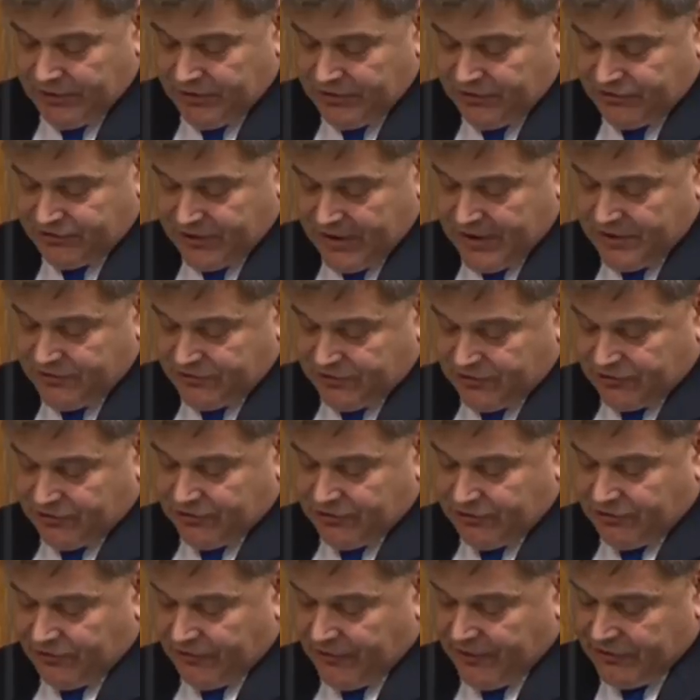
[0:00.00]
consensus
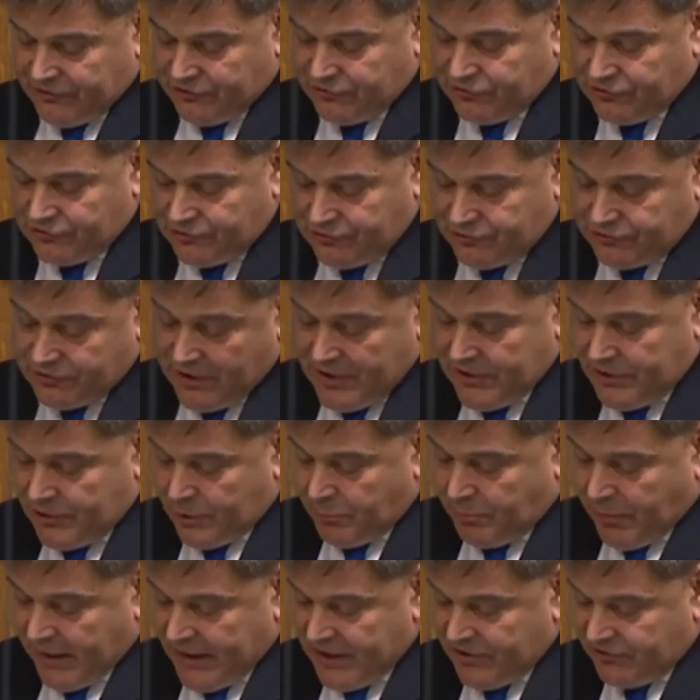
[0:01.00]
is that this
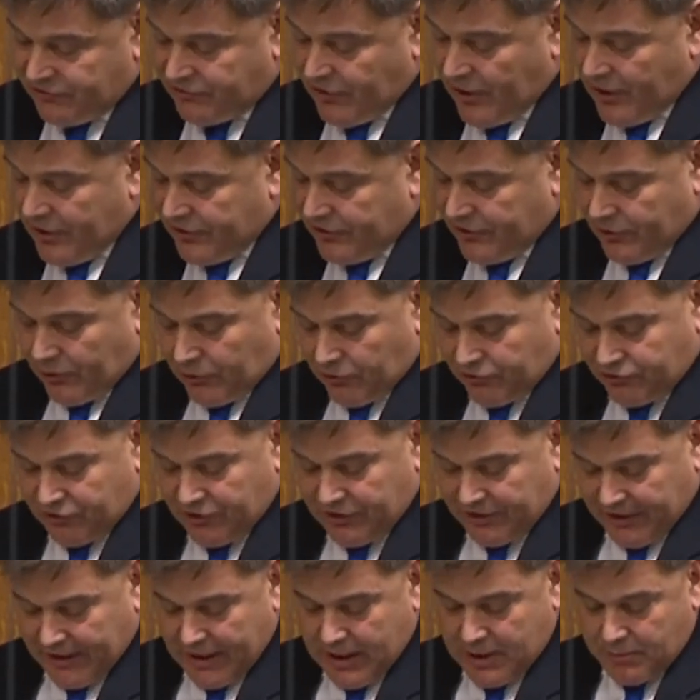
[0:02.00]
gender-based
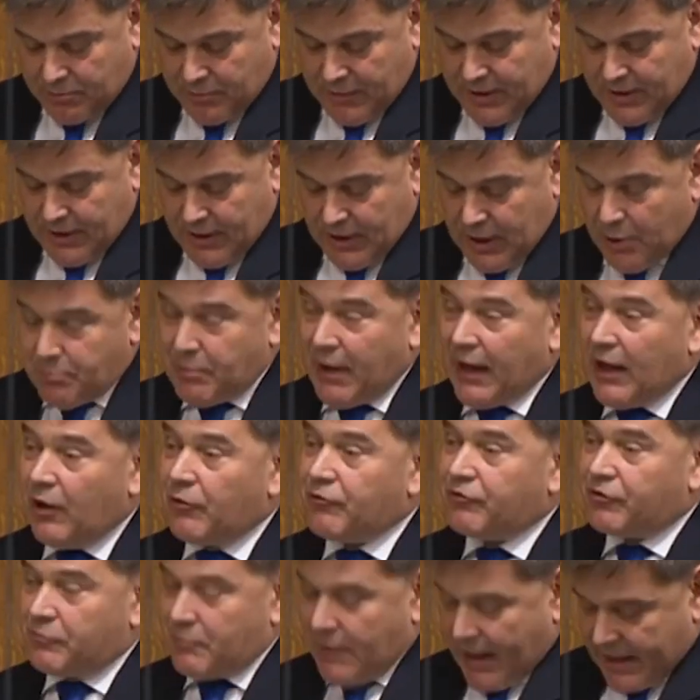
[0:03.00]
ideology came
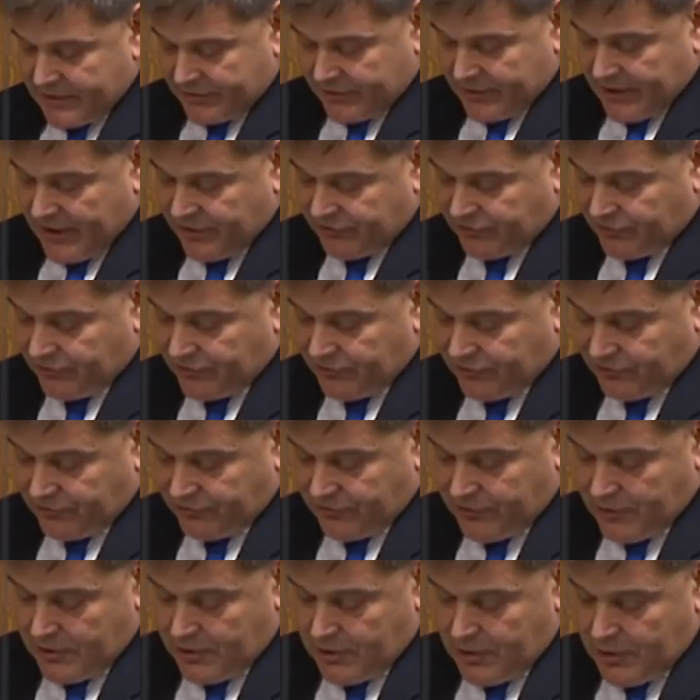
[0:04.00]
about from
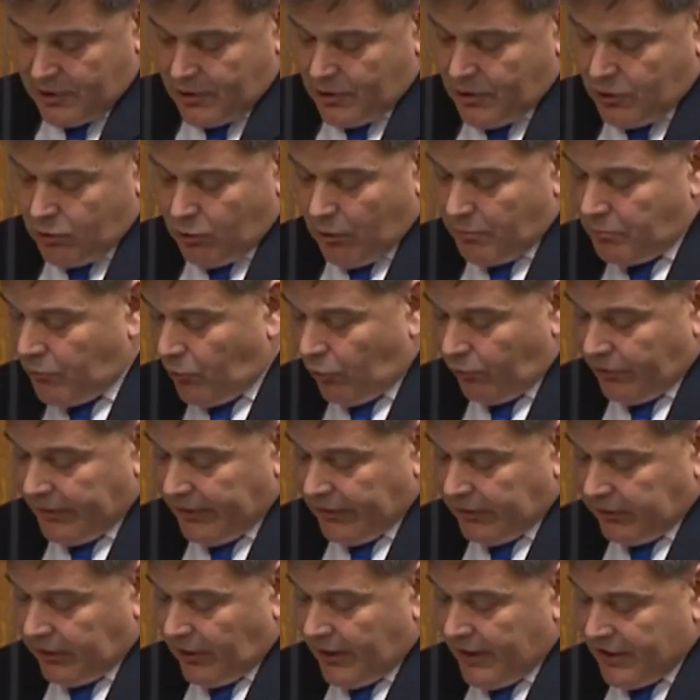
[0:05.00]
adolescents who are more
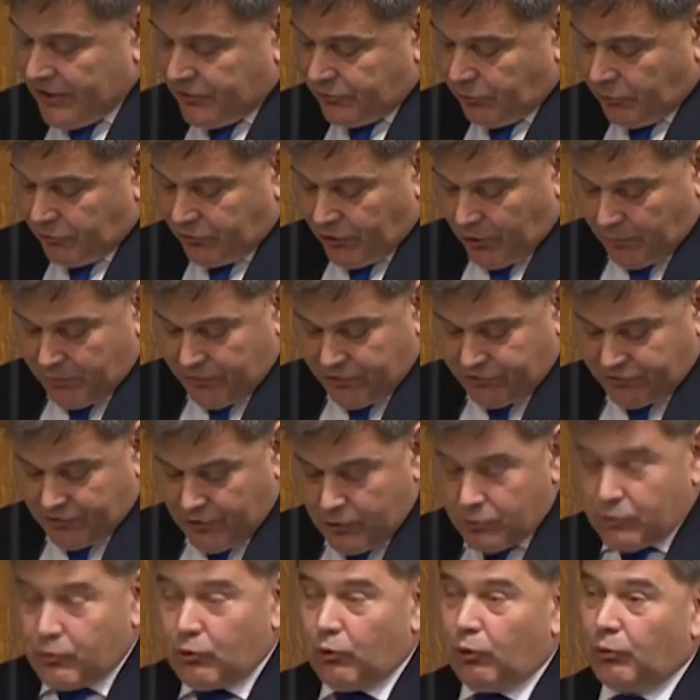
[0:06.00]
inclined to adopt the
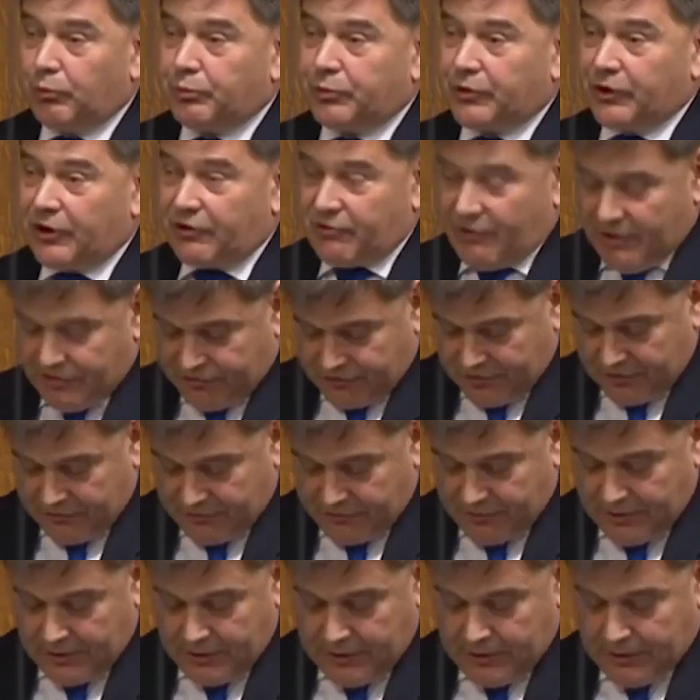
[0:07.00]
so-called
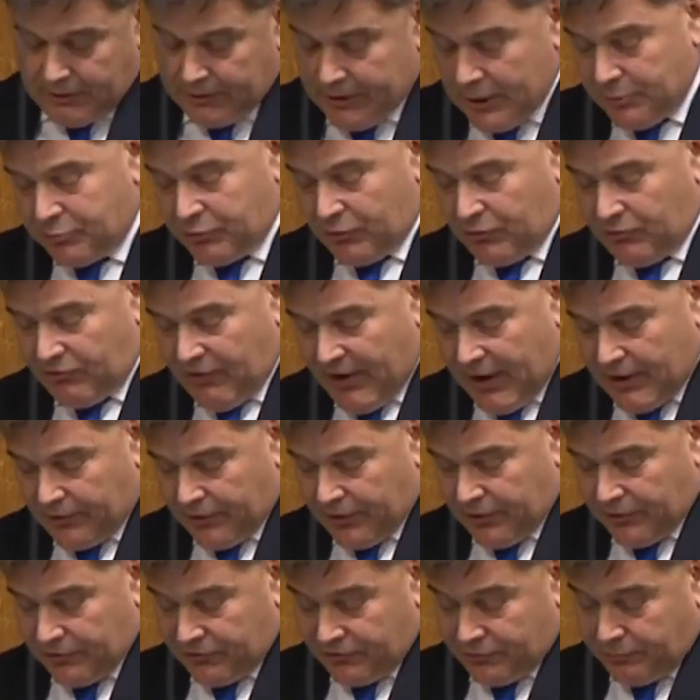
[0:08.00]
progressive liberal
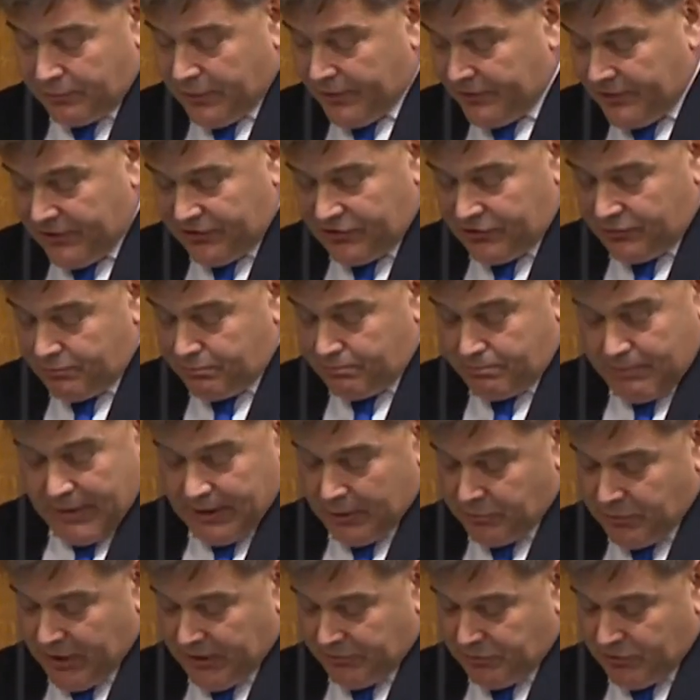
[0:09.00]
values. But this,
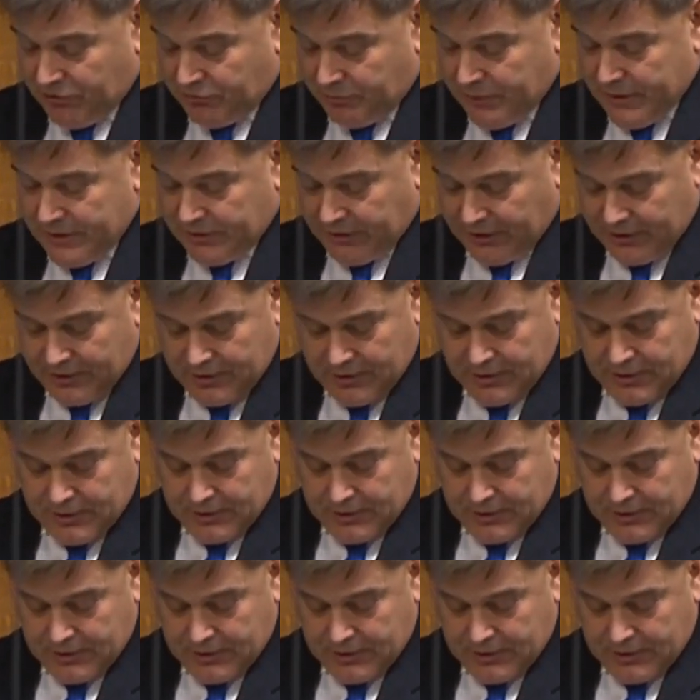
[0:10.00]
Madam Deputy Speaker,